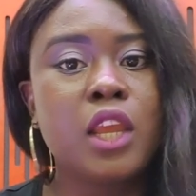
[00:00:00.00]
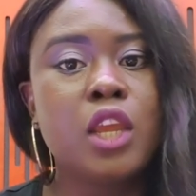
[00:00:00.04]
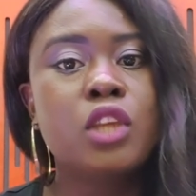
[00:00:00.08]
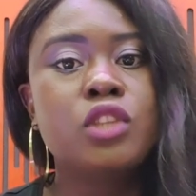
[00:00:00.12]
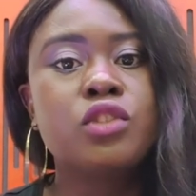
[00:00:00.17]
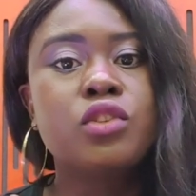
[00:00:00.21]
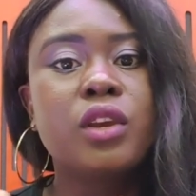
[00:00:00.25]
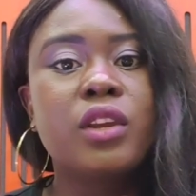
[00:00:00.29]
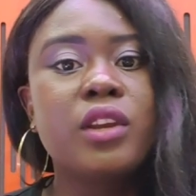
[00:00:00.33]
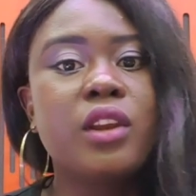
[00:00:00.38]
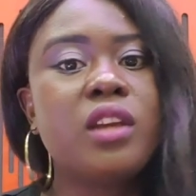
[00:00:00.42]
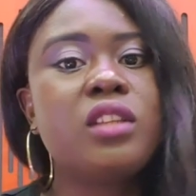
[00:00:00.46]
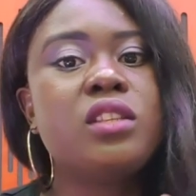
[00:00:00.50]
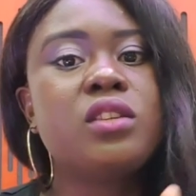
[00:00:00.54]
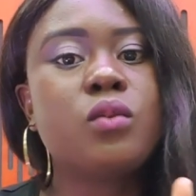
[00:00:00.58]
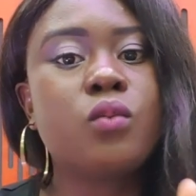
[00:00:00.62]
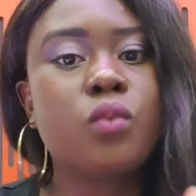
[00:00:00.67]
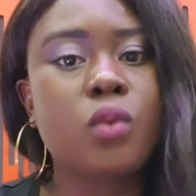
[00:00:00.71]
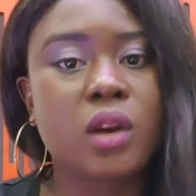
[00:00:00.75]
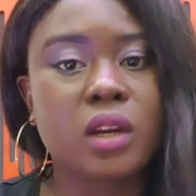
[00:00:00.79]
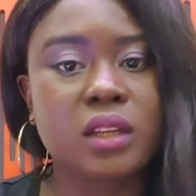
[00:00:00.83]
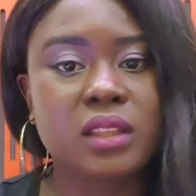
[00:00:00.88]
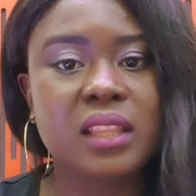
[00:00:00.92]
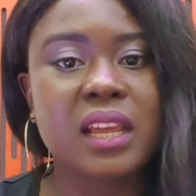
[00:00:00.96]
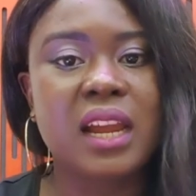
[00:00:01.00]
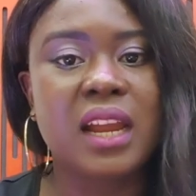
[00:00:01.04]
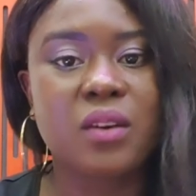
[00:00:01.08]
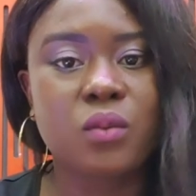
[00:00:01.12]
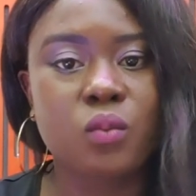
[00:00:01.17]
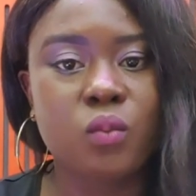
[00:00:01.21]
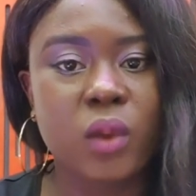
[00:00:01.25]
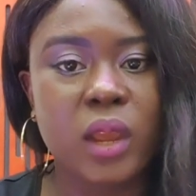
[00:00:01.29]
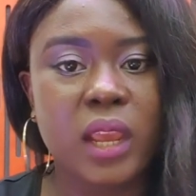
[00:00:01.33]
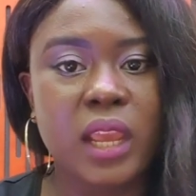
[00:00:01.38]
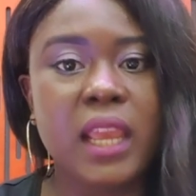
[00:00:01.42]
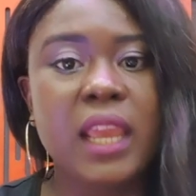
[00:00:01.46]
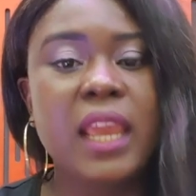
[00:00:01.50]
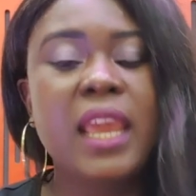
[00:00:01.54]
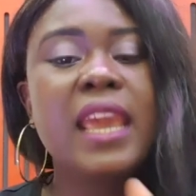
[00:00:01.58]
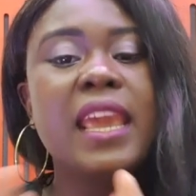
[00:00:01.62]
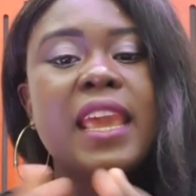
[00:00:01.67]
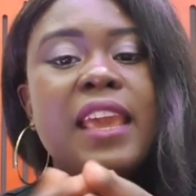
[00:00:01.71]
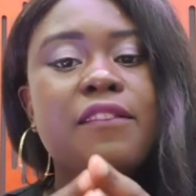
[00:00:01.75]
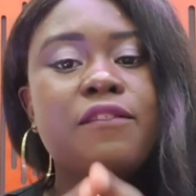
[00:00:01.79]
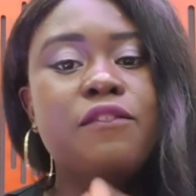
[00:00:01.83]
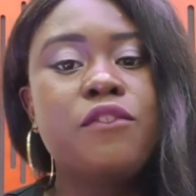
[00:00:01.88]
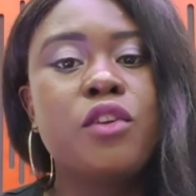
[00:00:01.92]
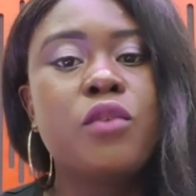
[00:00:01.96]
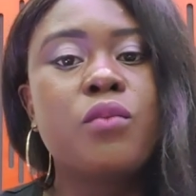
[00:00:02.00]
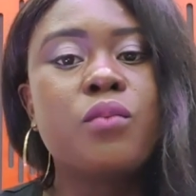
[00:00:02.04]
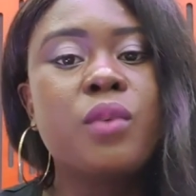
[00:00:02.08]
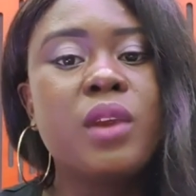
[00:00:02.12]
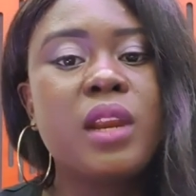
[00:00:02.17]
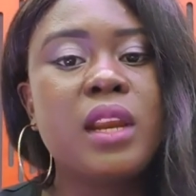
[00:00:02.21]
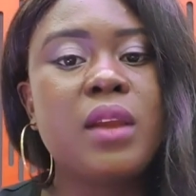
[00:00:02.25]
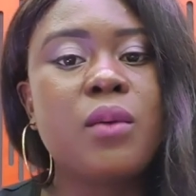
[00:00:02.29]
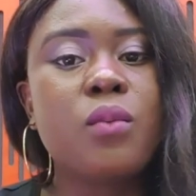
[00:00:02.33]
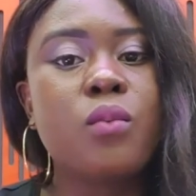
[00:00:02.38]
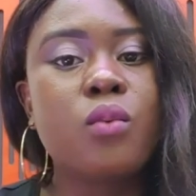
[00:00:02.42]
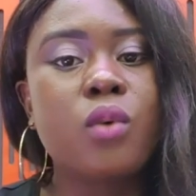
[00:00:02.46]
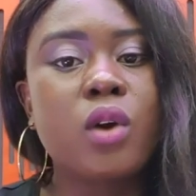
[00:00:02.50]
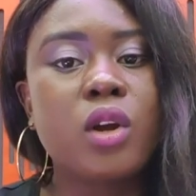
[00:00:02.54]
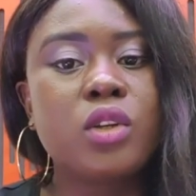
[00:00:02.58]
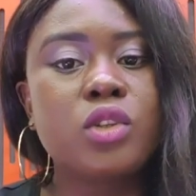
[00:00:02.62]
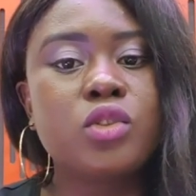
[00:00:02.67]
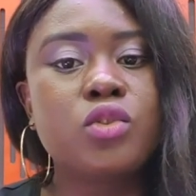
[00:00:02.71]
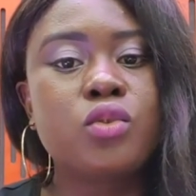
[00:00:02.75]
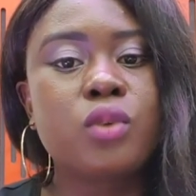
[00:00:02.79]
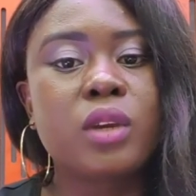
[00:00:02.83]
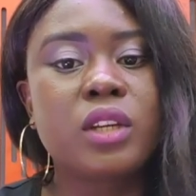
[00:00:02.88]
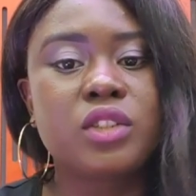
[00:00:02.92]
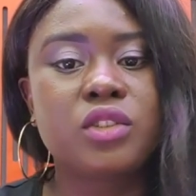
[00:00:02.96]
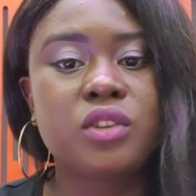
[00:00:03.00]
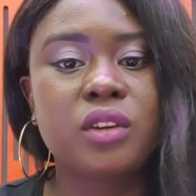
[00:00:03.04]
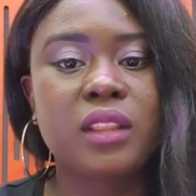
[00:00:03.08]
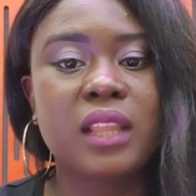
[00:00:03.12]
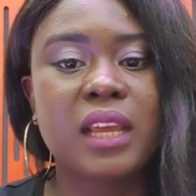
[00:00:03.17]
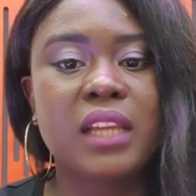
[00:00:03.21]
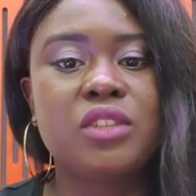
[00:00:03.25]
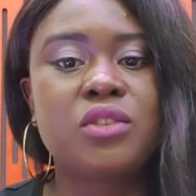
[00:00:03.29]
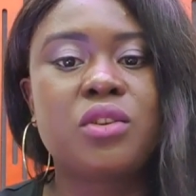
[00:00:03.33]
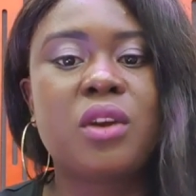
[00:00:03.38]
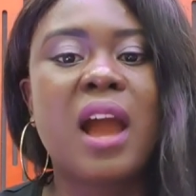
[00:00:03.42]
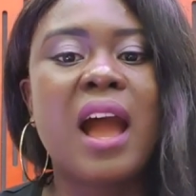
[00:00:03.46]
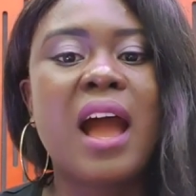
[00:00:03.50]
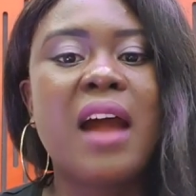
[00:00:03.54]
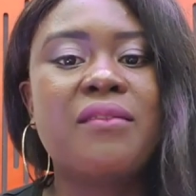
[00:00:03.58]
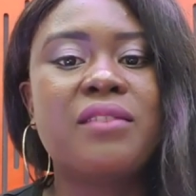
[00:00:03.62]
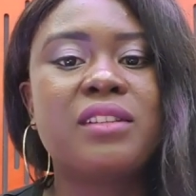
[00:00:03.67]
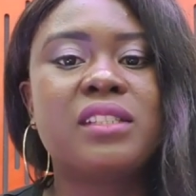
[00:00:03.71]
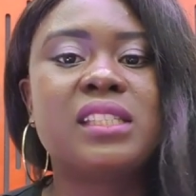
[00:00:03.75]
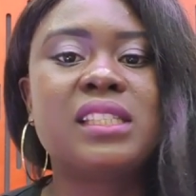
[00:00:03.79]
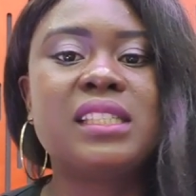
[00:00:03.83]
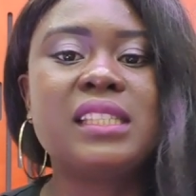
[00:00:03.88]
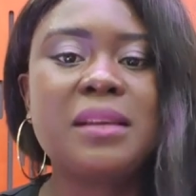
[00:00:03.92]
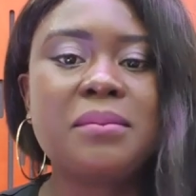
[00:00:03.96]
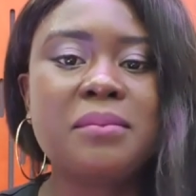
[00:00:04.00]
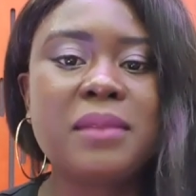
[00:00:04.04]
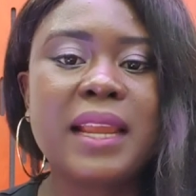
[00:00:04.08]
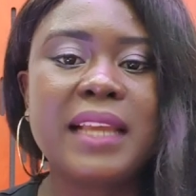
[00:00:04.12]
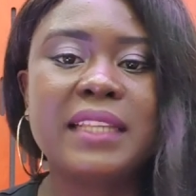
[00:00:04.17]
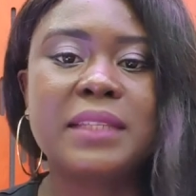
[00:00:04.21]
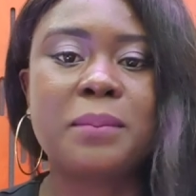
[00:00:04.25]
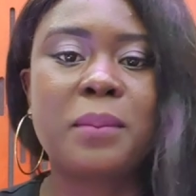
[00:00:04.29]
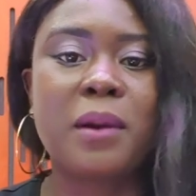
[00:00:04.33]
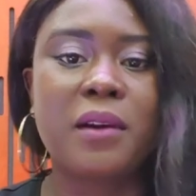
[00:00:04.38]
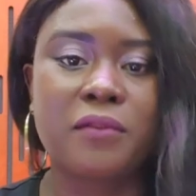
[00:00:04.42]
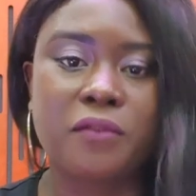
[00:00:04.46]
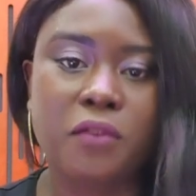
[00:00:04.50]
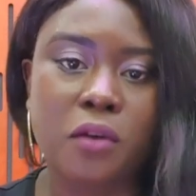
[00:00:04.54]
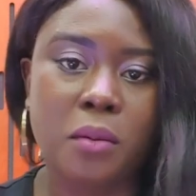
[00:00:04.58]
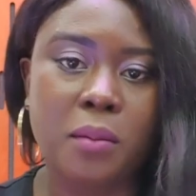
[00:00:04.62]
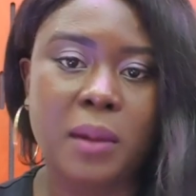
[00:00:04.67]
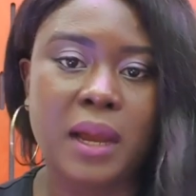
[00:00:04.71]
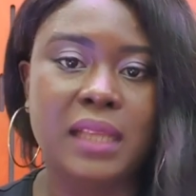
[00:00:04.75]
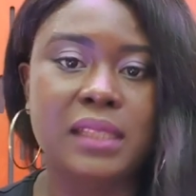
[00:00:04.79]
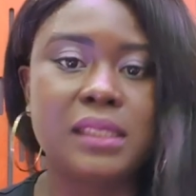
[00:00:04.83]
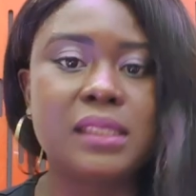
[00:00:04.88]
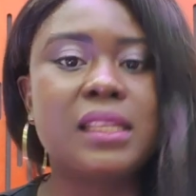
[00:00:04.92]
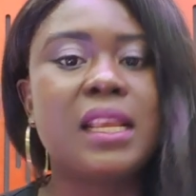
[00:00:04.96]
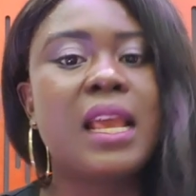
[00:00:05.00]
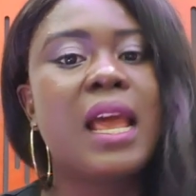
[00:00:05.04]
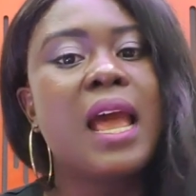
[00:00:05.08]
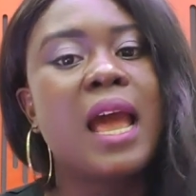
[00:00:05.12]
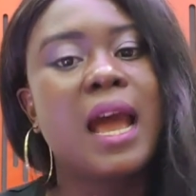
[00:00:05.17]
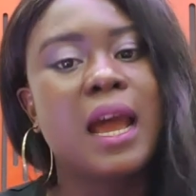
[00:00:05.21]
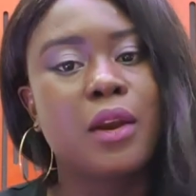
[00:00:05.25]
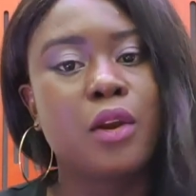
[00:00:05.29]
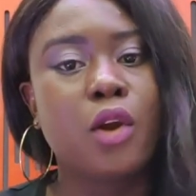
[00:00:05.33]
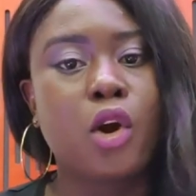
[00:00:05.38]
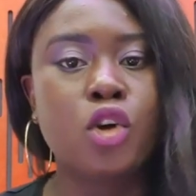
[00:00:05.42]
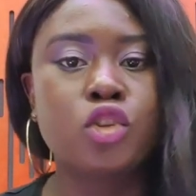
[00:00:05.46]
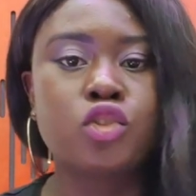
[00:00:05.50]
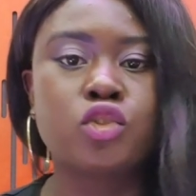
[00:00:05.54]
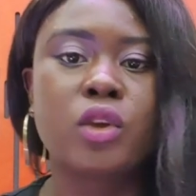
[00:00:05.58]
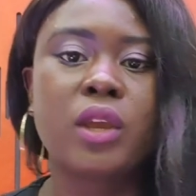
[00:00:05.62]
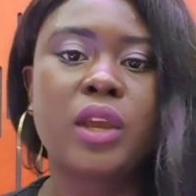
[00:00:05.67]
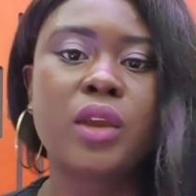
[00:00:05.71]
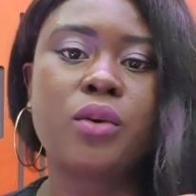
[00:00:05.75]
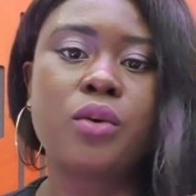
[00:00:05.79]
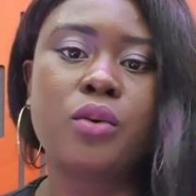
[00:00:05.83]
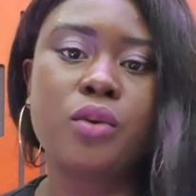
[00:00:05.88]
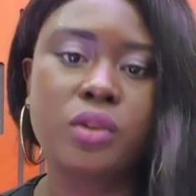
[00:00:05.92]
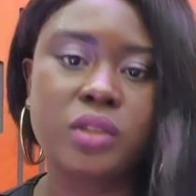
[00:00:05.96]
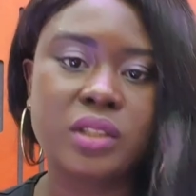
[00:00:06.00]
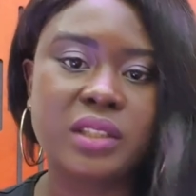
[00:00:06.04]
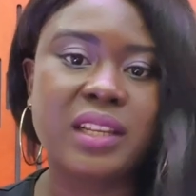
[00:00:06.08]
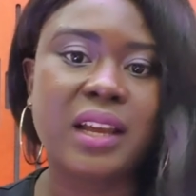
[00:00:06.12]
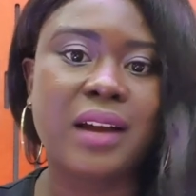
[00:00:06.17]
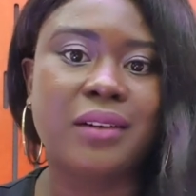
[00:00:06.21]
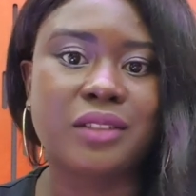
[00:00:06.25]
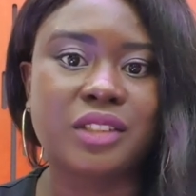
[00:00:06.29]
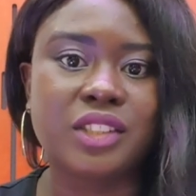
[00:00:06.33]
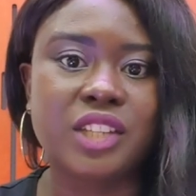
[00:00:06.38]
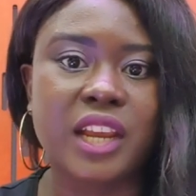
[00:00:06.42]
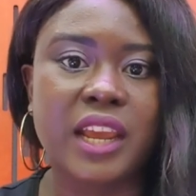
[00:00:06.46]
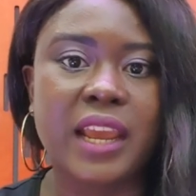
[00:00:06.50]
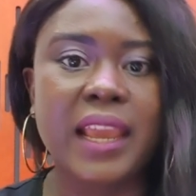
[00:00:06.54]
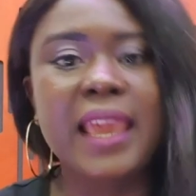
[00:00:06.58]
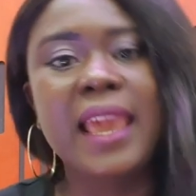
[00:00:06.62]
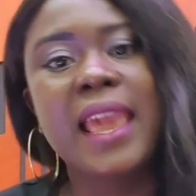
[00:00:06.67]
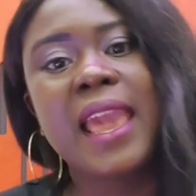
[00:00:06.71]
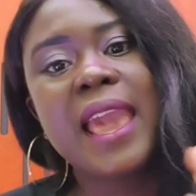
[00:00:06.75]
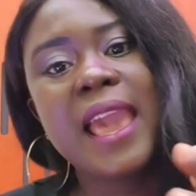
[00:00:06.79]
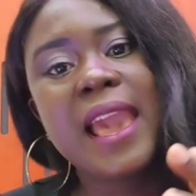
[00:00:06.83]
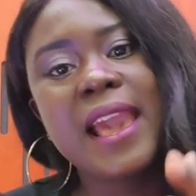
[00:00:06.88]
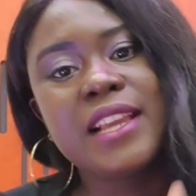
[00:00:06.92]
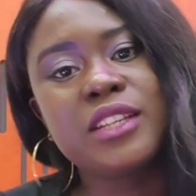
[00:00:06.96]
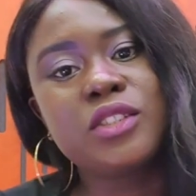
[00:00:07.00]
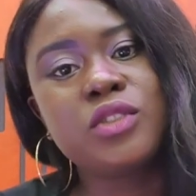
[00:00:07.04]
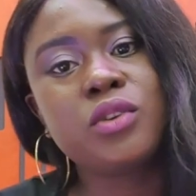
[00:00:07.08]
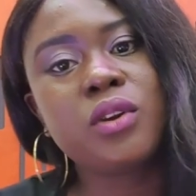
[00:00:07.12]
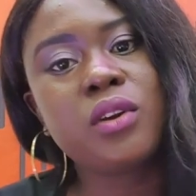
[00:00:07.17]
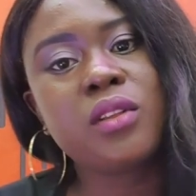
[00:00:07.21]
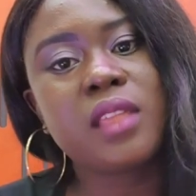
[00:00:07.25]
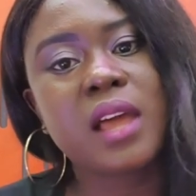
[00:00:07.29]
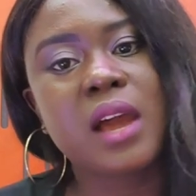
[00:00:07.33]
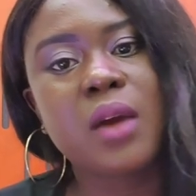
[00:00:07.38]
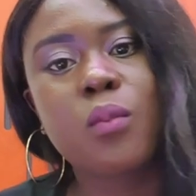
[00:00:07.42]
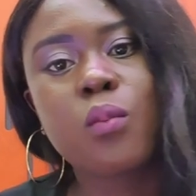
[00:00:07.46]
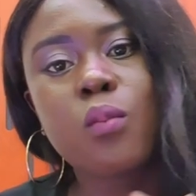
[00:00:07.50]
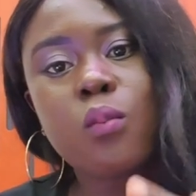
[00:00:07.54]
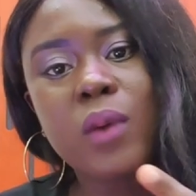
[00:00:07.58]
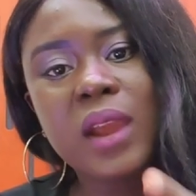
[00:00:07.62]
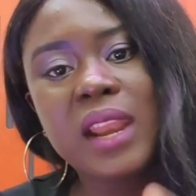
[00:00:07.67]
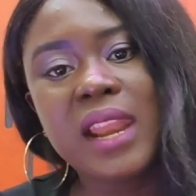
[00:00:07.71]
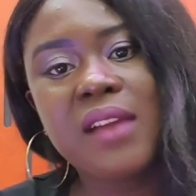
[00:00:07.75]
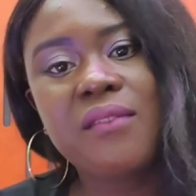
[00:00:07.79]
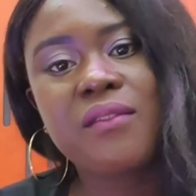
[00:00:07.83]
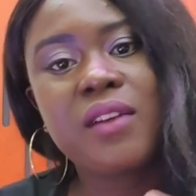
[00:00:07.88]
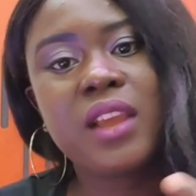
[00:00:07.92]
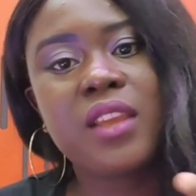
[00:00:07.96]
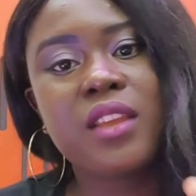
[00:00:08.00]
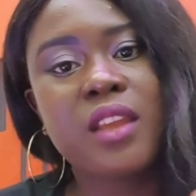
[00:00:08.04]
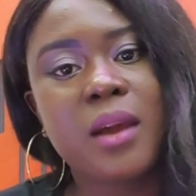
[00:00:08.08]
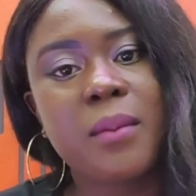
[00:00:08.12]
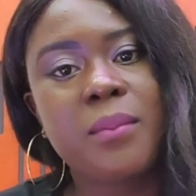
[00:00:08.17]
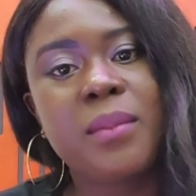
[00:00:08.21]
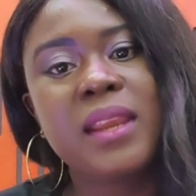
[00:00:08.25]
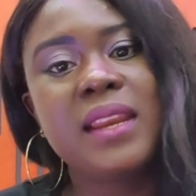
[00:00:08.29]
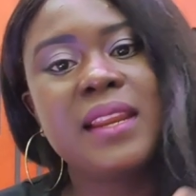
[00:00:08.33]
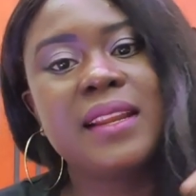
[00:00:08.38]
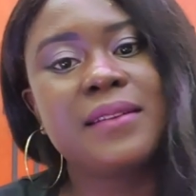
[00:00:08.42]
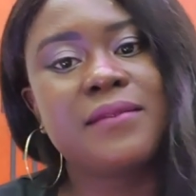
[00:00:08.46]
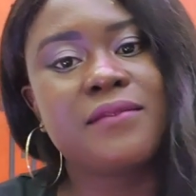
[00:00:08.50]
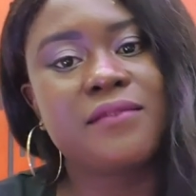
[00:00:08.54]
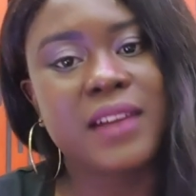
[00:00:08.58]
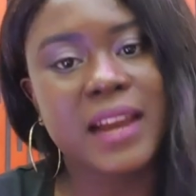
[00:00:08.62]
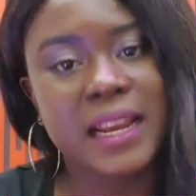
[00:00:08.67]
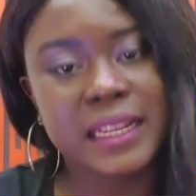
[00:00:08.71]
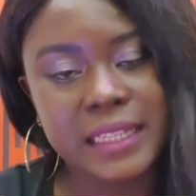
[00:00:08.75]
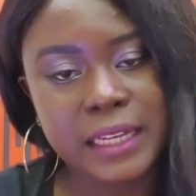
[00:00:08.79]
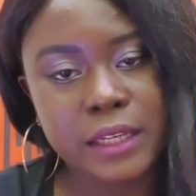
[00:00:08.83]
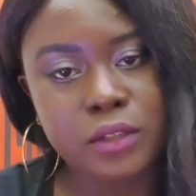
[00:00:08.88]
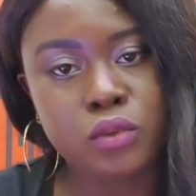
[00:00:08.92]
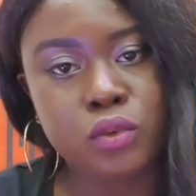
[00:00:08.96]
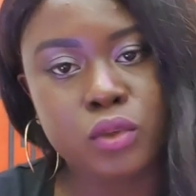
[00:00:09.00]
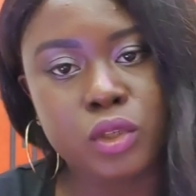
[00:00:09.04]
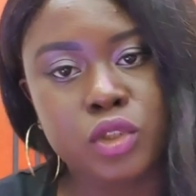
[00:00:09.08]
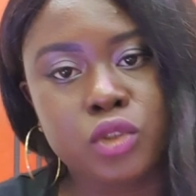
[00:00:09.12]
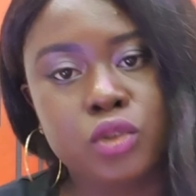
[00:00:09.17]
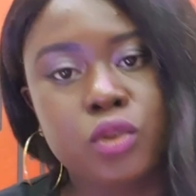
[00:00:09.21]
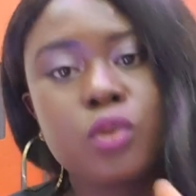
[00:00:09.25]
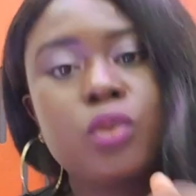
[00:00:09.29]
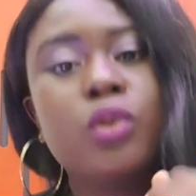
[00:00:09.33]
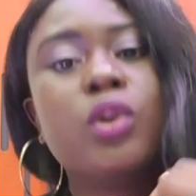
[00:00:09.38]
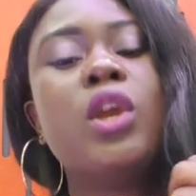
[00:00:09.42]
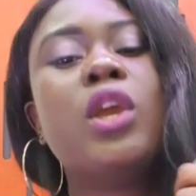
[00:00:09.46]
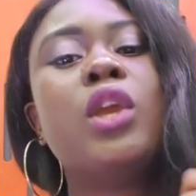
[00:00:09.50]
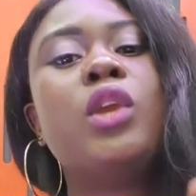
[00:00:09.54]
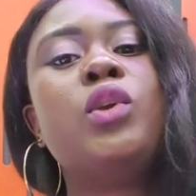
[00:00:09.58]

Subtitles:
So it doesn't work that way. If you really want to ensure that you have a seamless performance and also a good sound check, ensure that whenever you are being invited to a show,